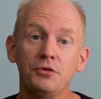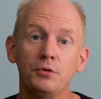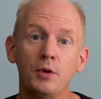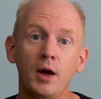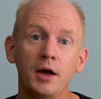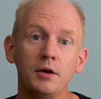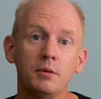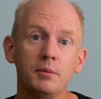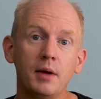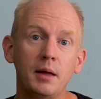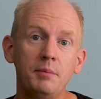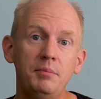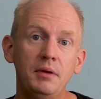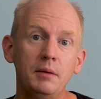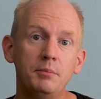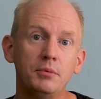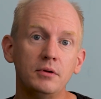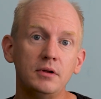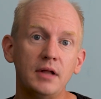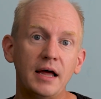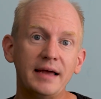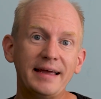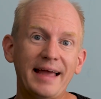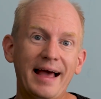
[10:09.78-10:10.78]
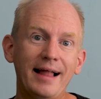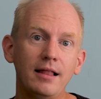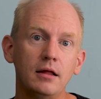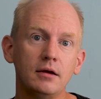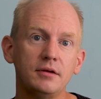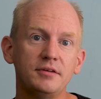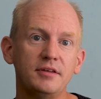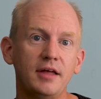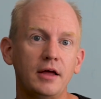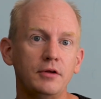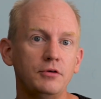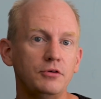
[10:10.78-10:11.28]
surrounded by people like
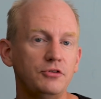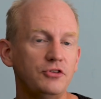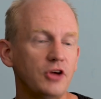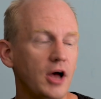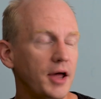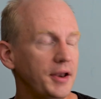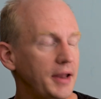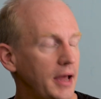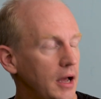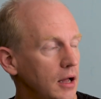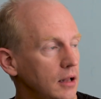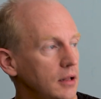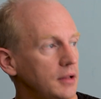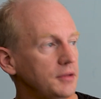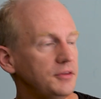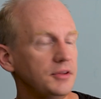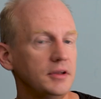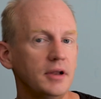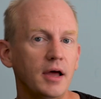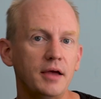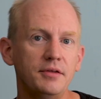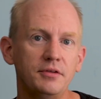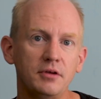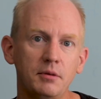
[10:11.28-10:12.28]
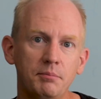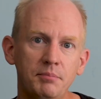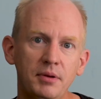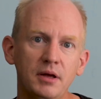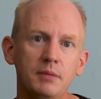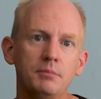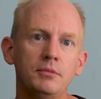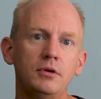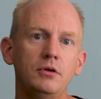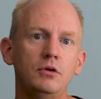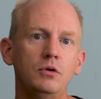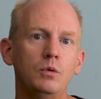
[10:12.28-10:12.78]
Alexander John Ellis and Isaac Pitman,